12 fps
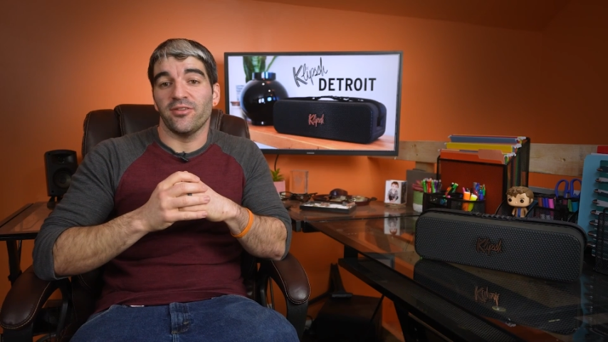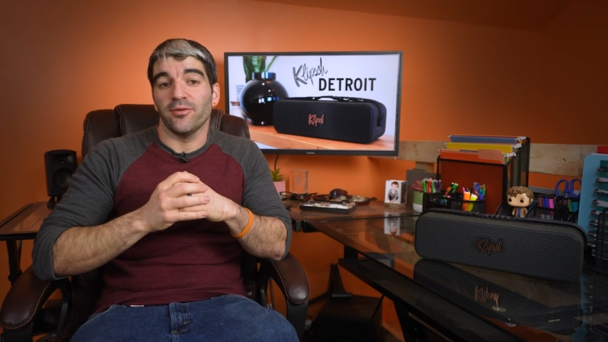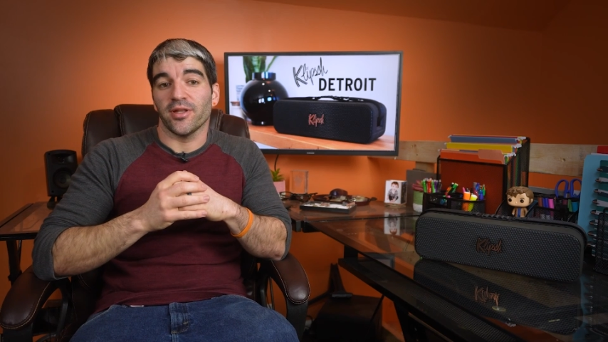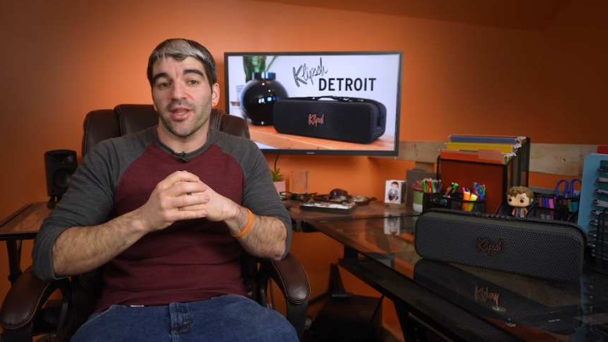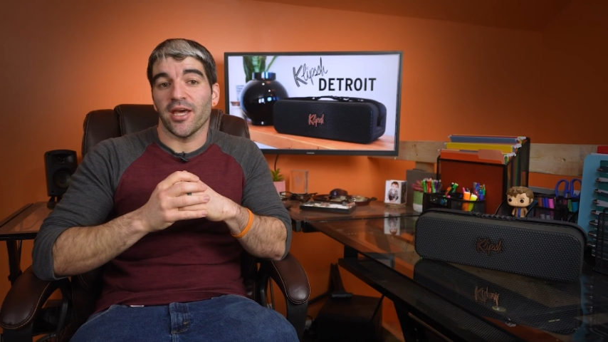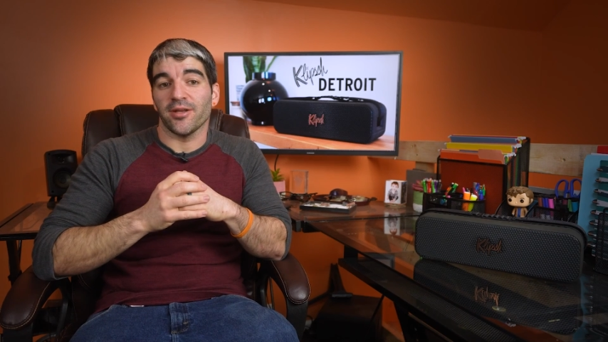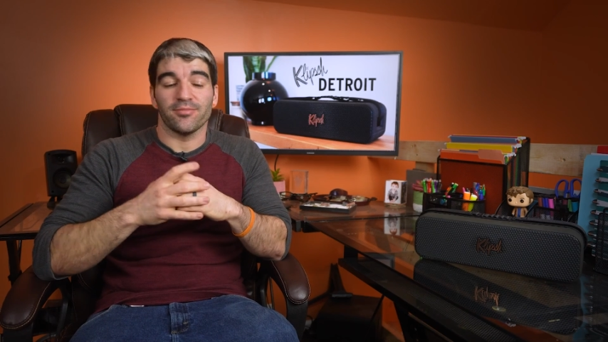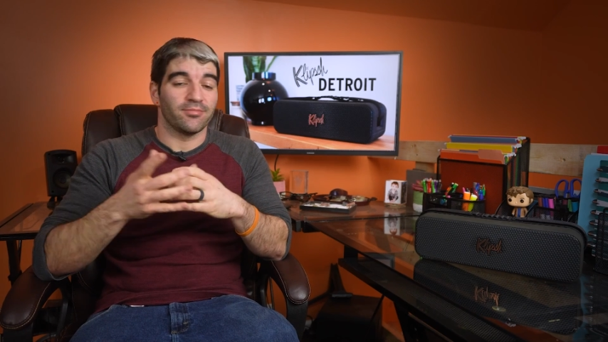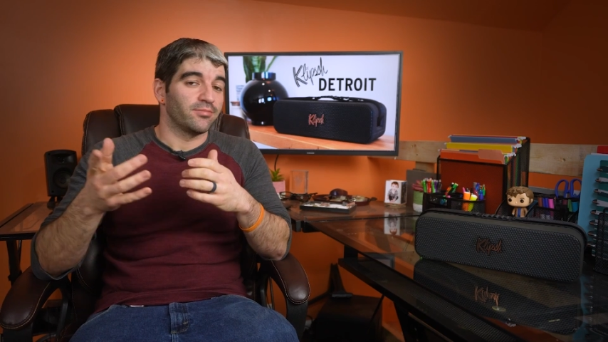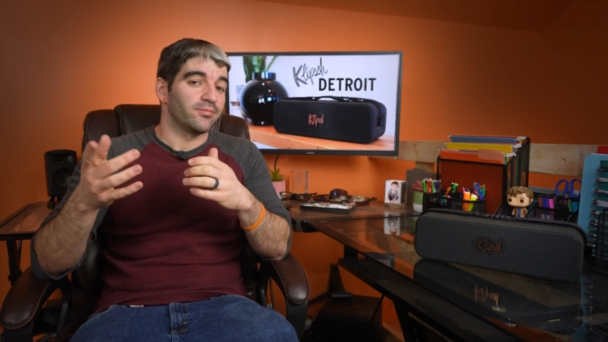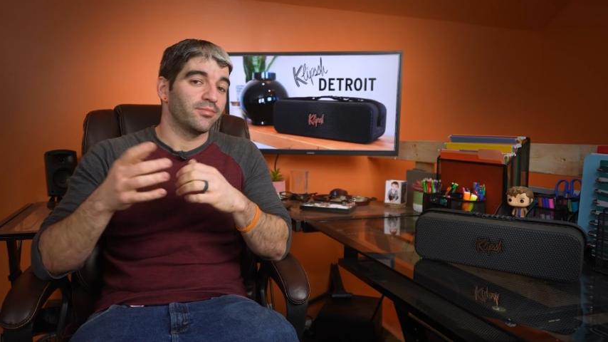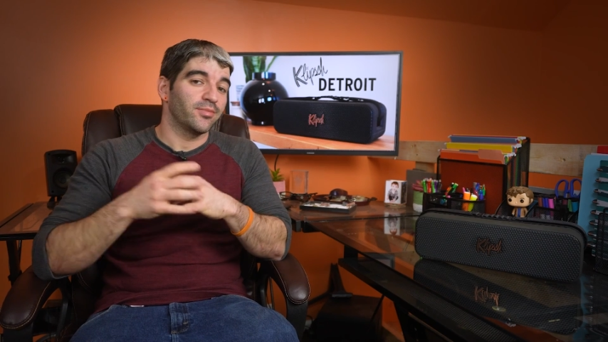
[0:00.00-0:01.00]
to you on that.
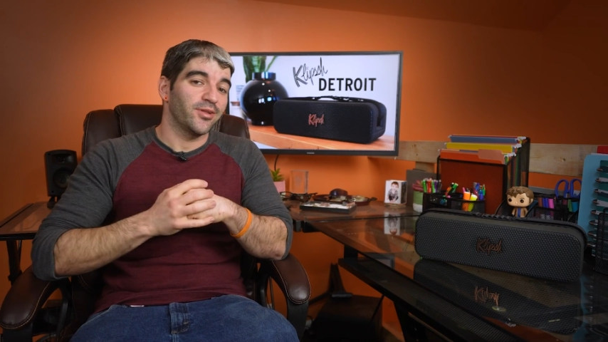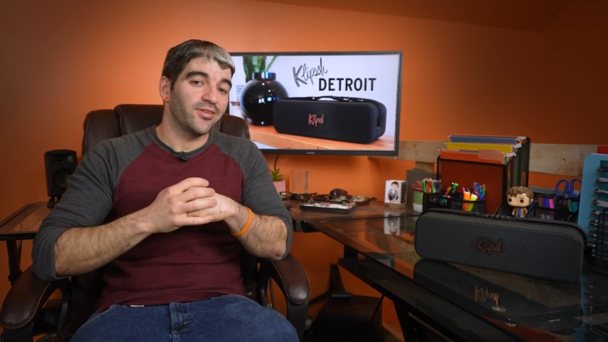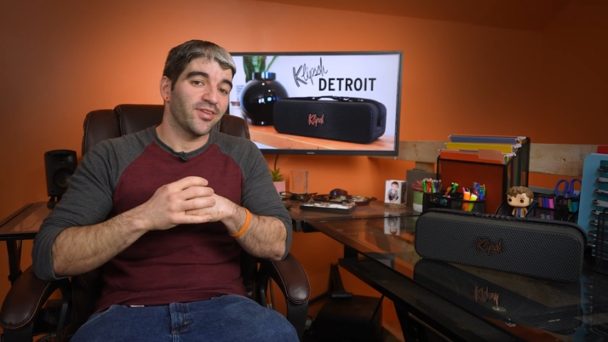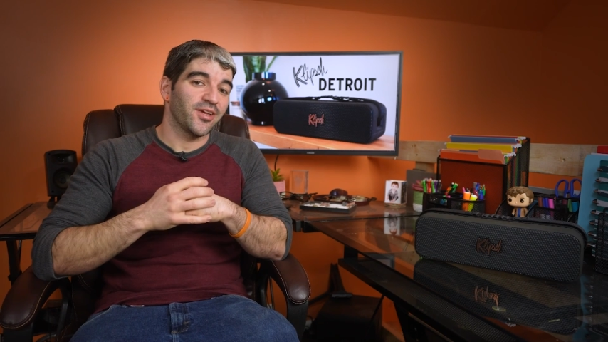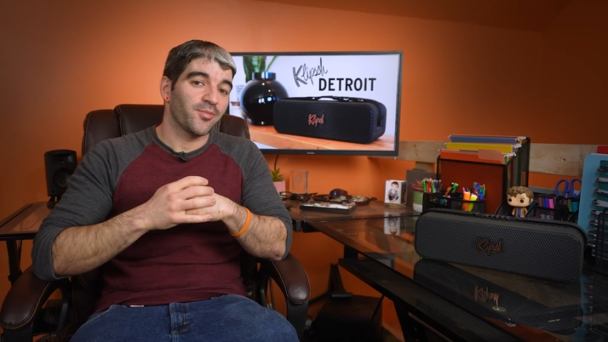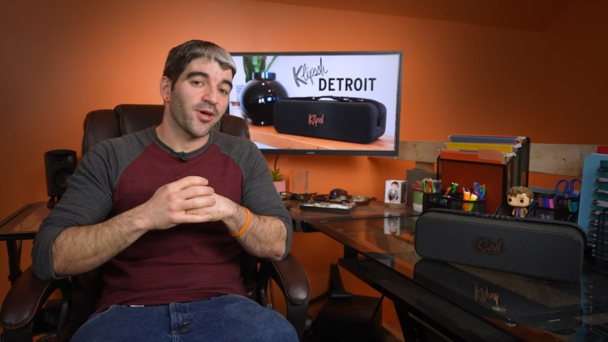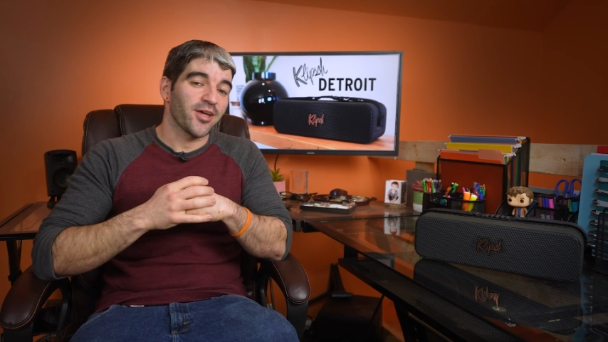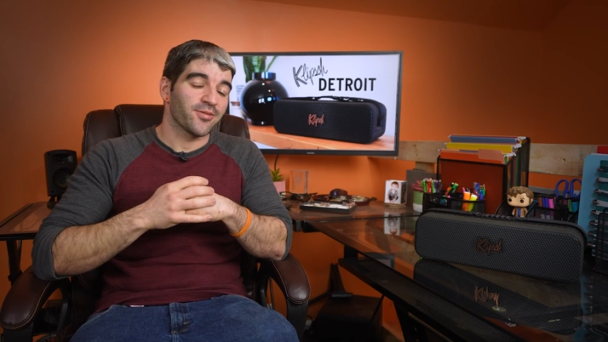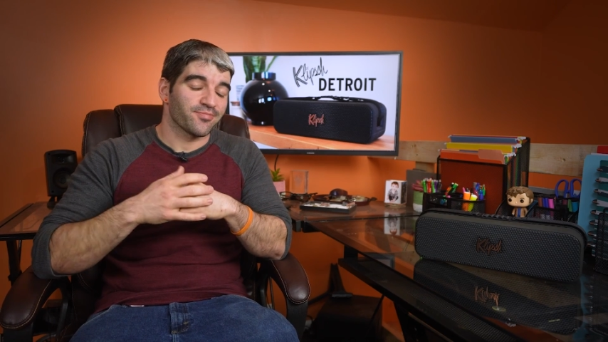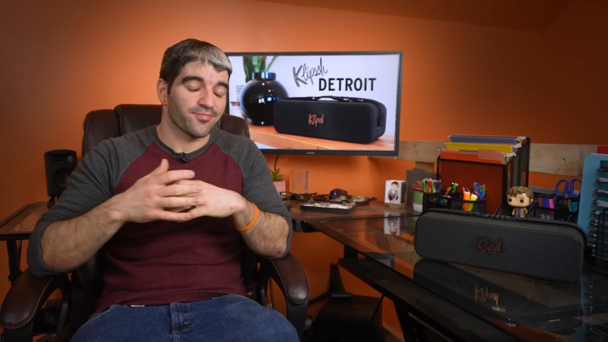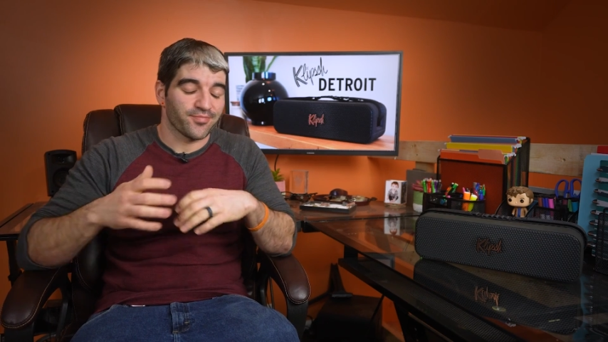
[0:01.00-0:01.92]
Please stand by.